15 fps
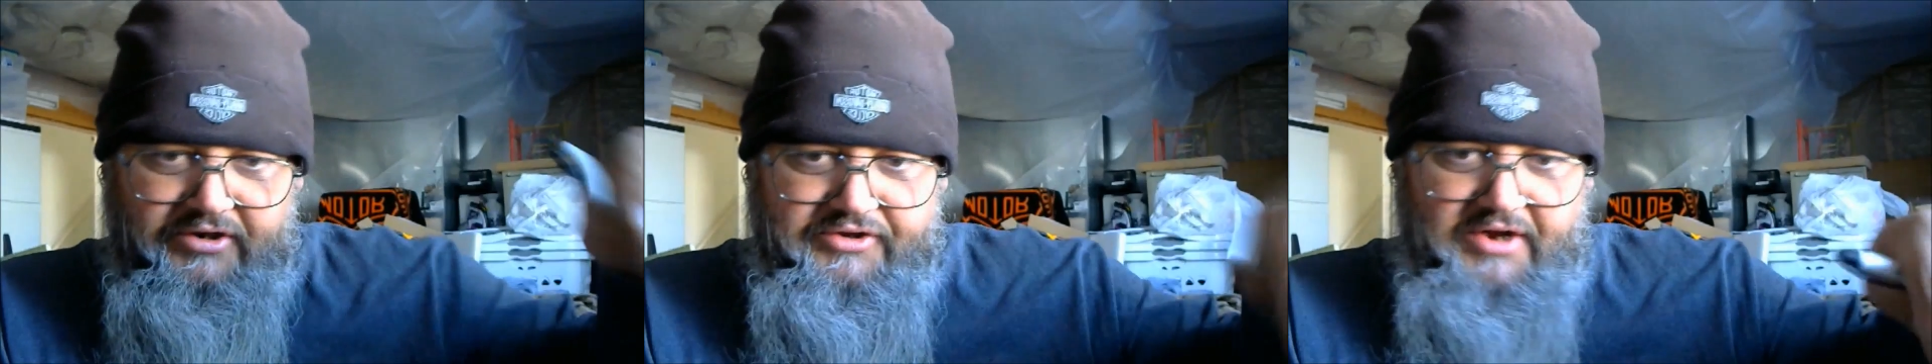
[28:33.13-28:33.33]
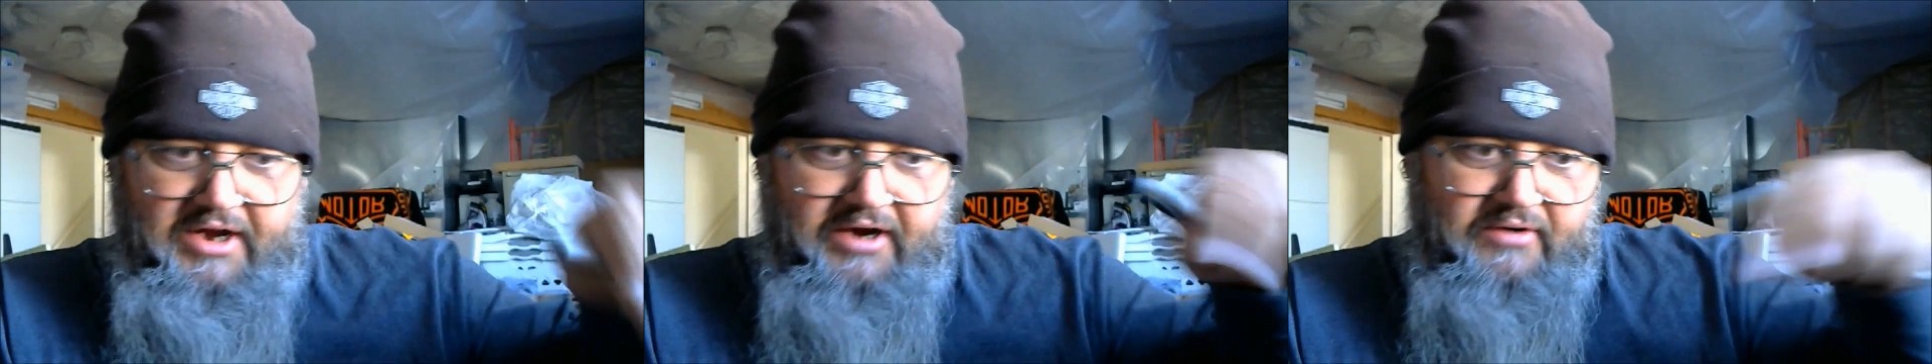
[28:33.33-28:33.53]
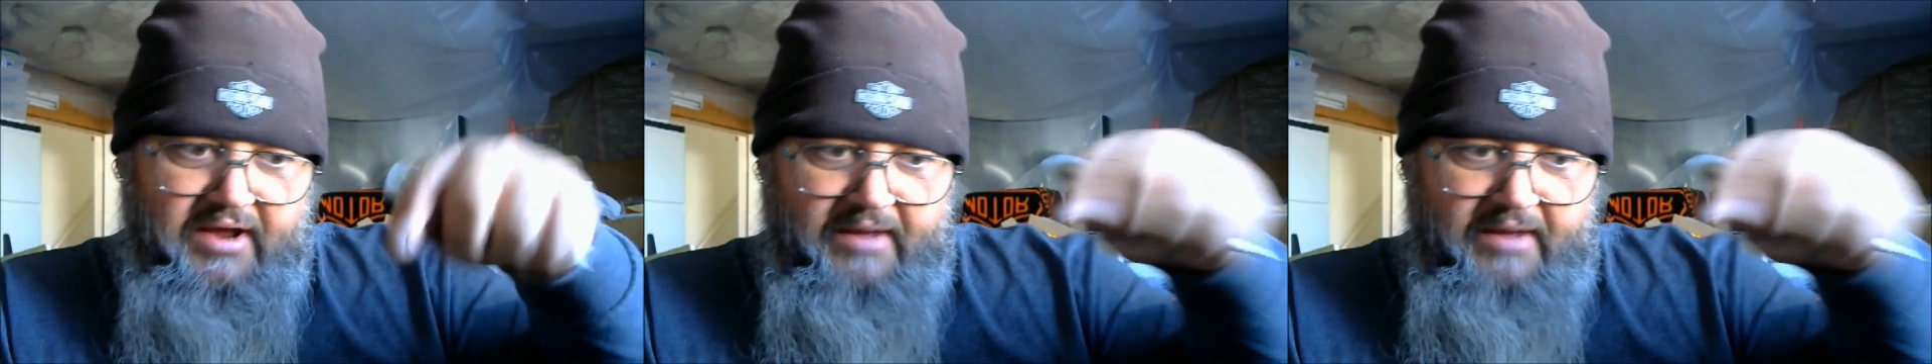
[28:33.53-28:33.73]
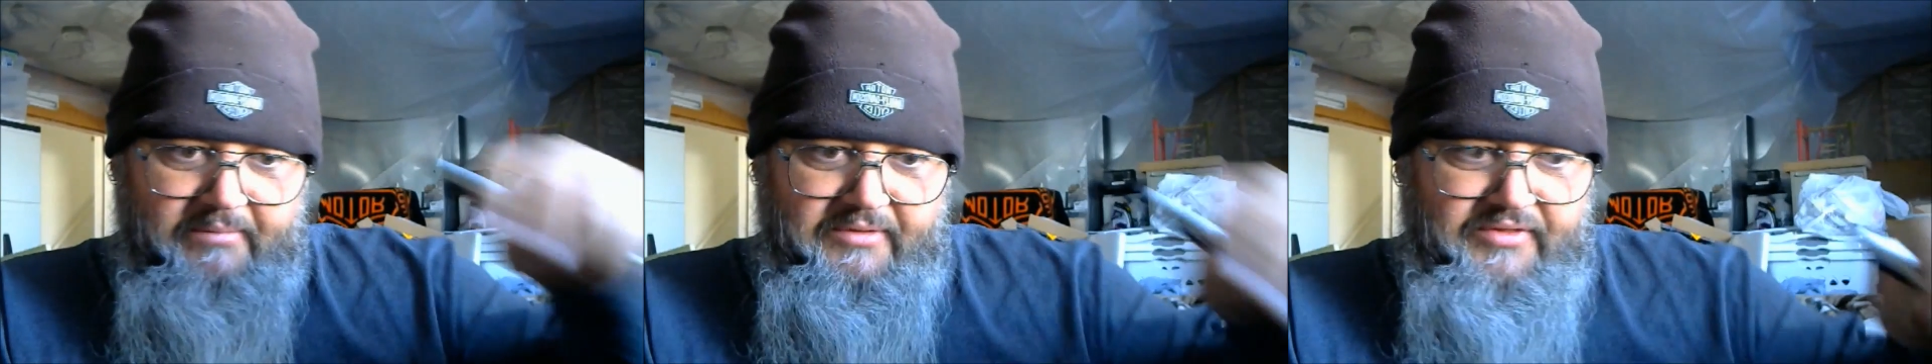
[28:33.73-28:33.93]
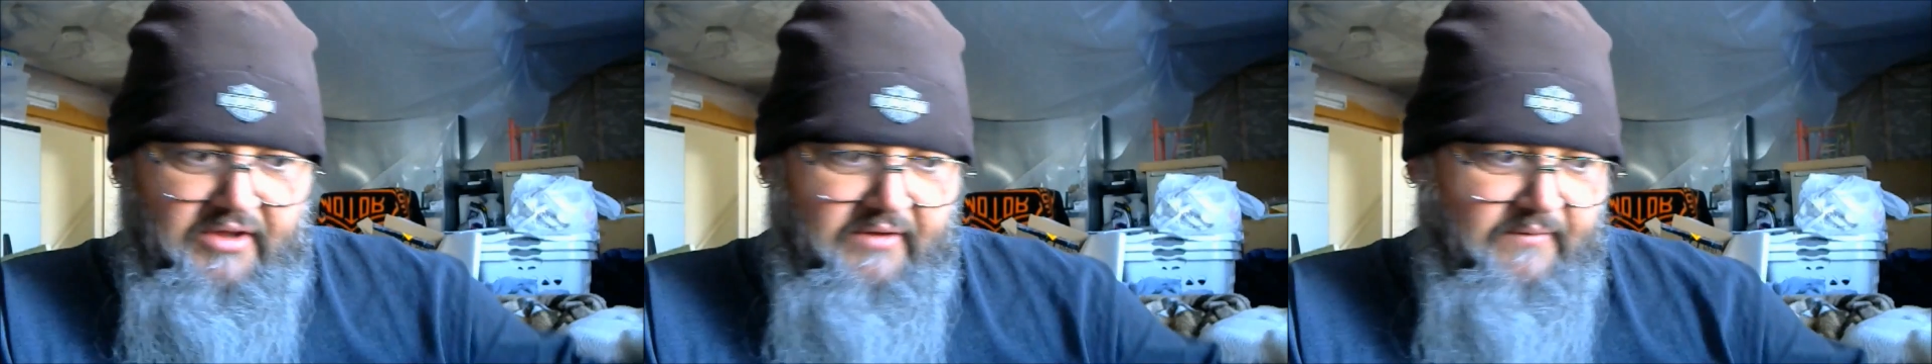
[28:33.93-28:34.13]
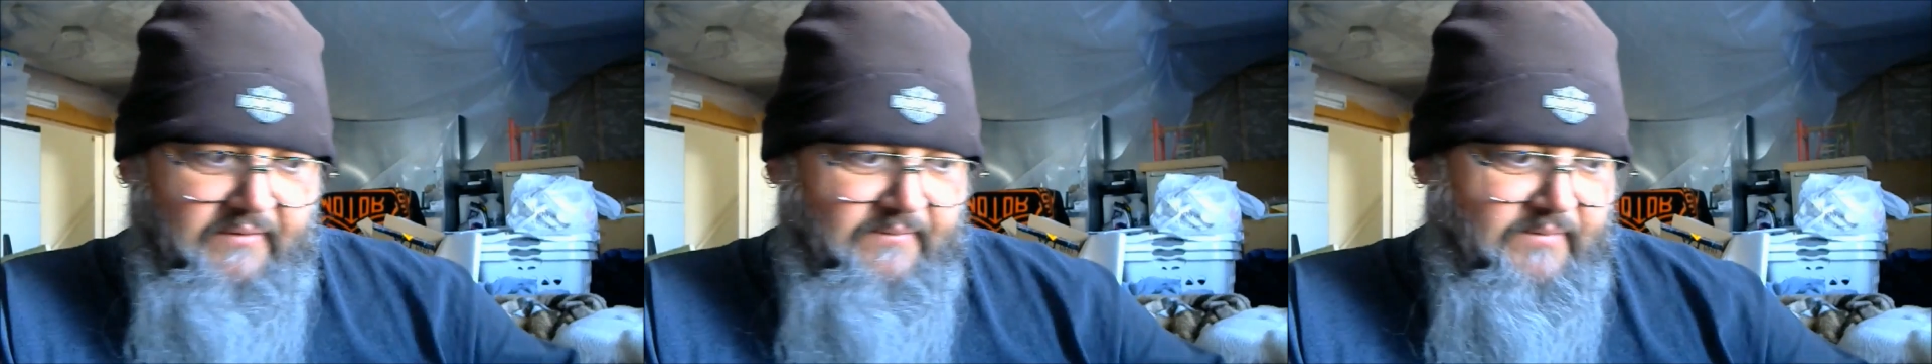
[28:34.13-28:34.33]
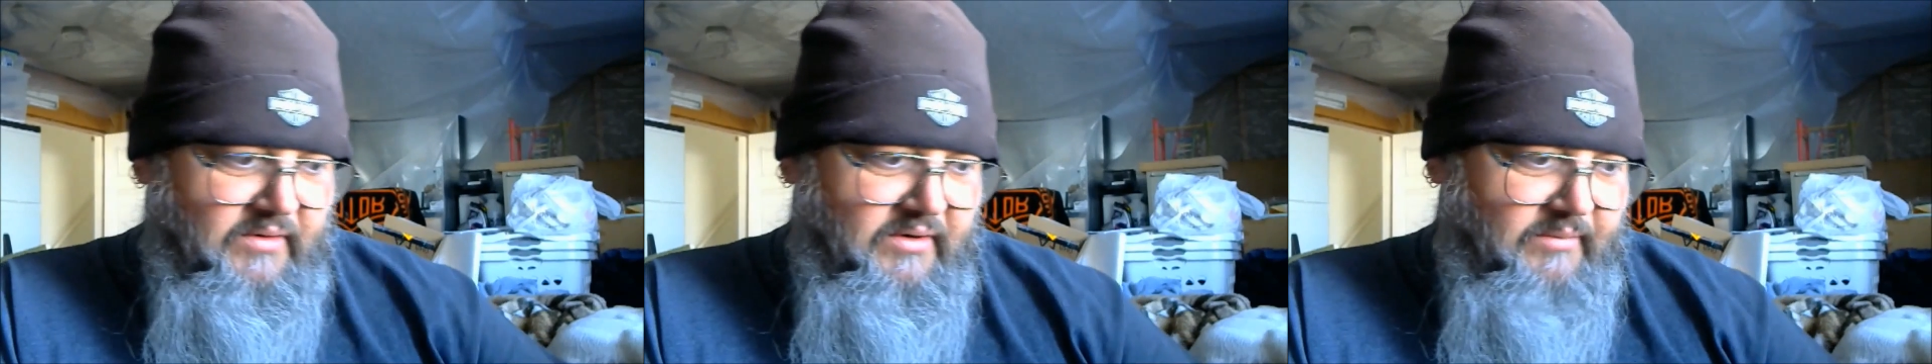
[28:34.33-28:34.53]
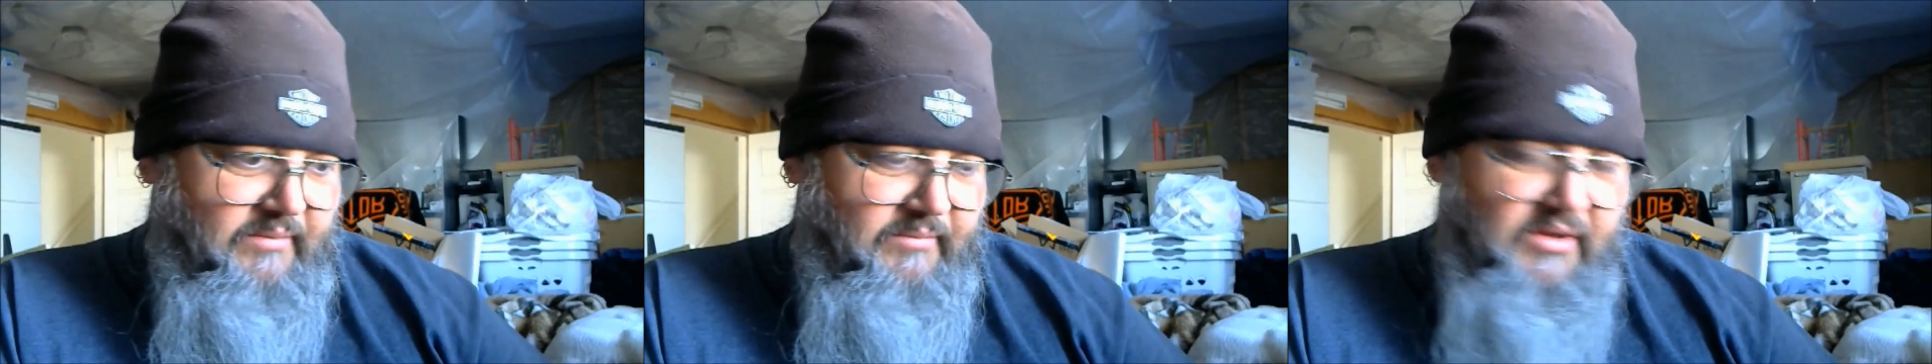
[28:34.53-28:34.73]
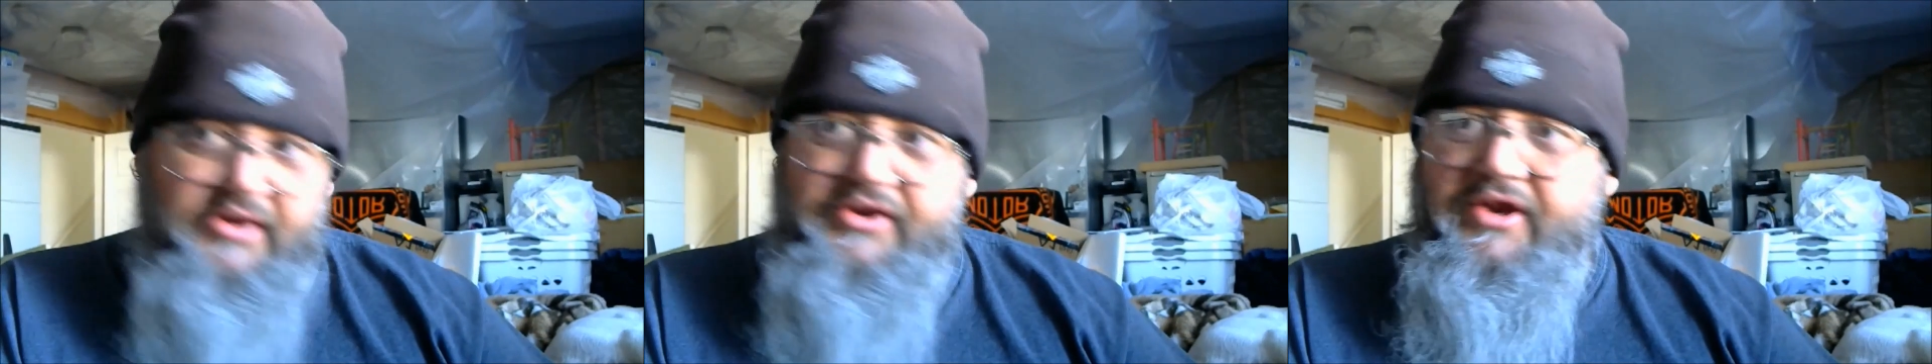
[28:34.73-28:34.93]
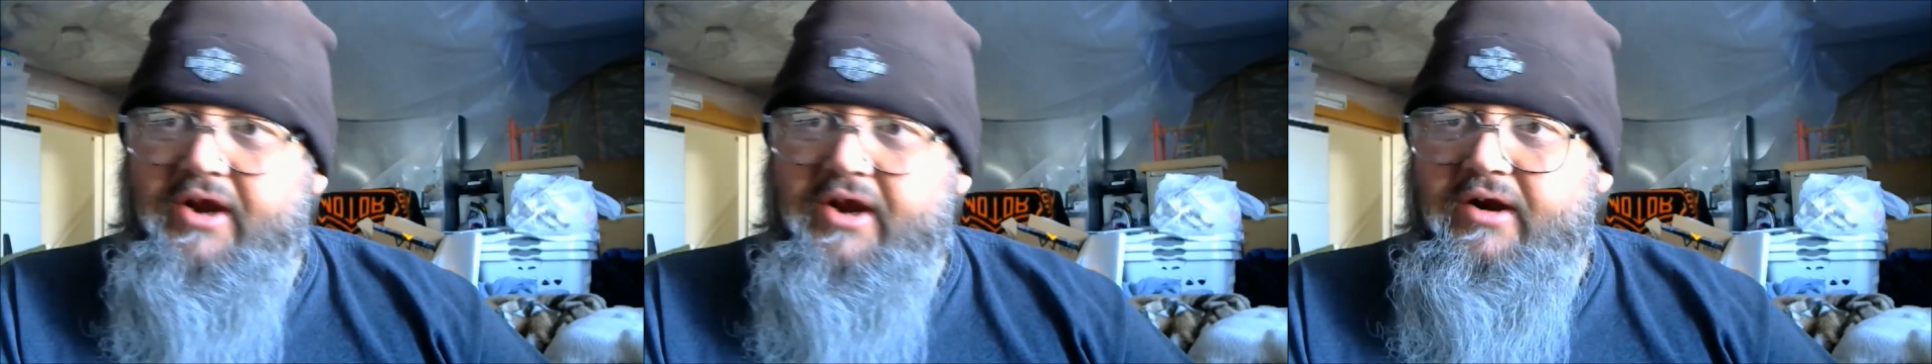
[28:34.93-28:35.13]
diorama thing for a
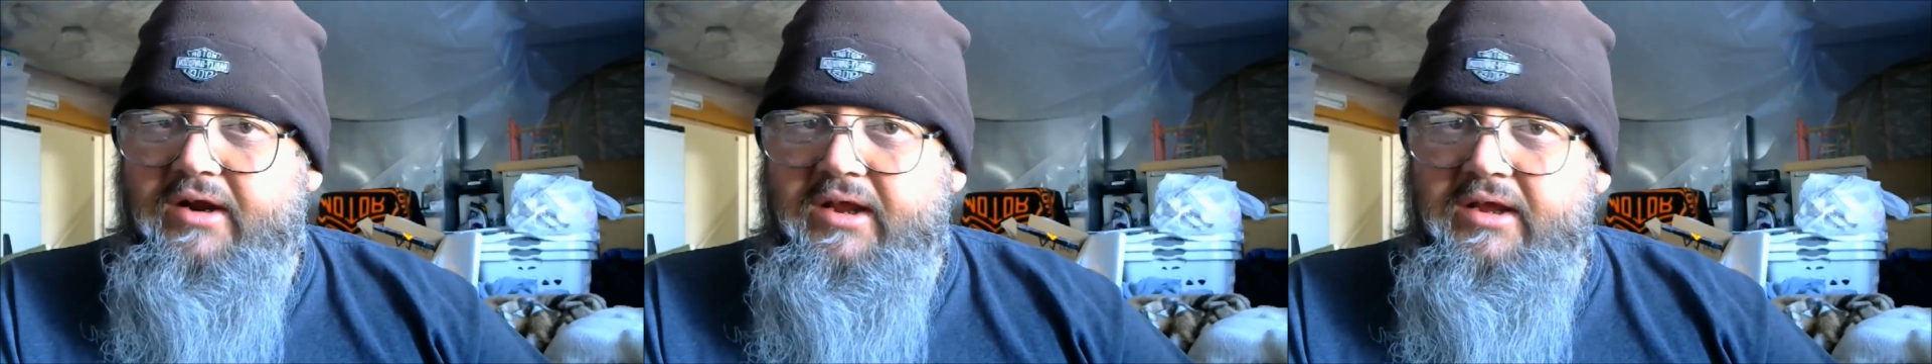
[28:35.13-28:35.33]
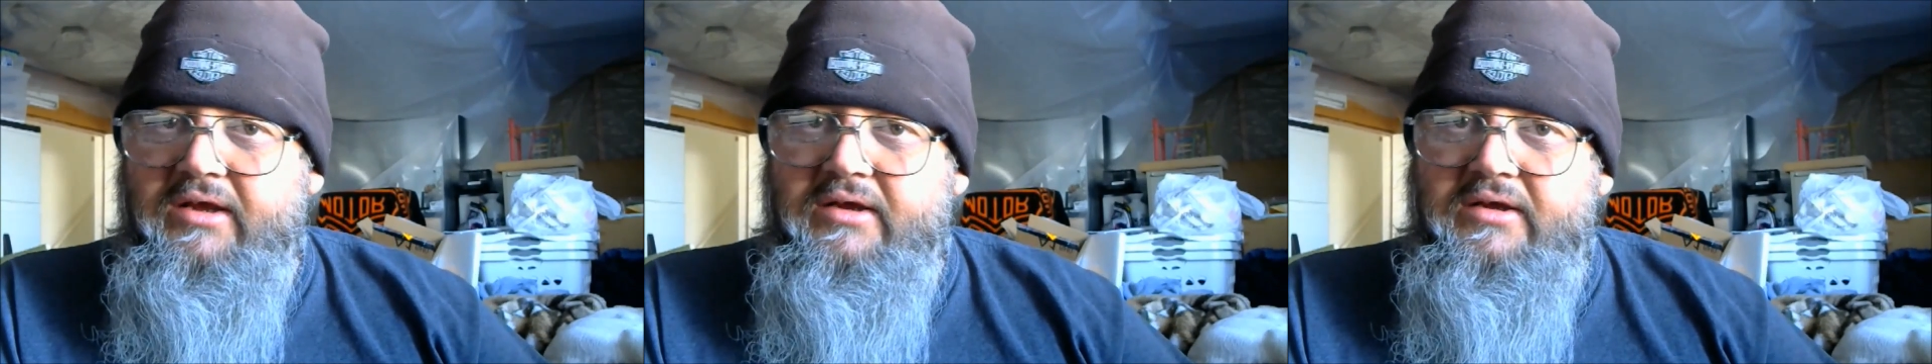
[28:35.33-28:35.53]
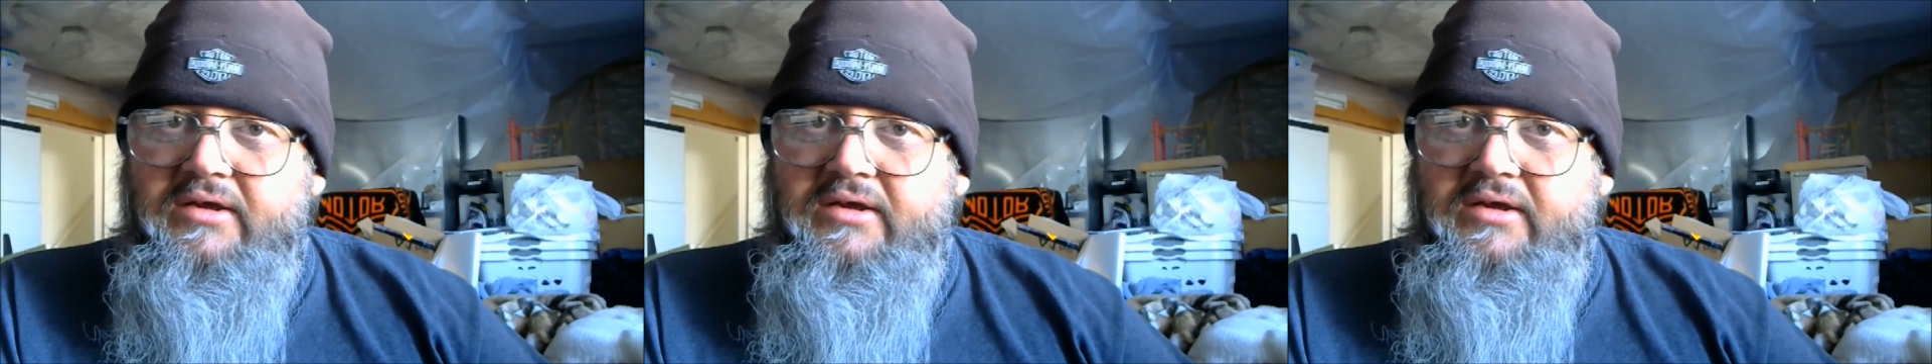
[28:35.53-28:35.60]
military